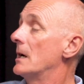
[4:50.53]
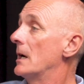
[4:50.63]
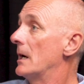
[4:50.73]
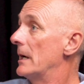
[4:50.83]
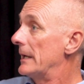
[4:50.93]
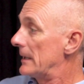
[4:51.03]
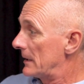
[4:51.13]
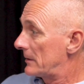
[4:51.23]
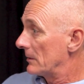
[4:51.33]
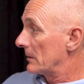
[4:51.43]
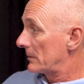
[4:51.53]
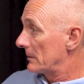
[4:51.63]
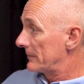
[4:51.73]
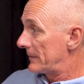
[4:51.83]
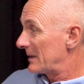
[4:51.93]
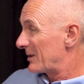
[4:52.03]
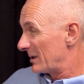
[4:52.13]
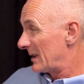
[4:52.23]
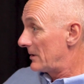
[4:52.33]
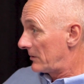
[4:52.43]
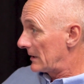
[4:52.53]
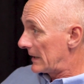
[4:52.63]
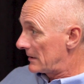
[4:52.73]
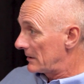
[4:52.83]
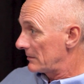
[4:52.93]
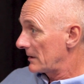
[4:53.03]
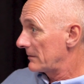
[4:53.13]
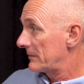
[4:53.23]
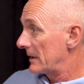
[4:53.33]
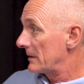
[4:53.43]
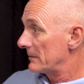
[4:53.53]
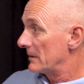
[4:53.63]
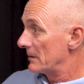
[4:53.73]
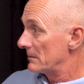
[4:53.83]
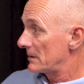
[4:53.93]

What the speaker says: It's also a fairly good insulator, so it has a fairly low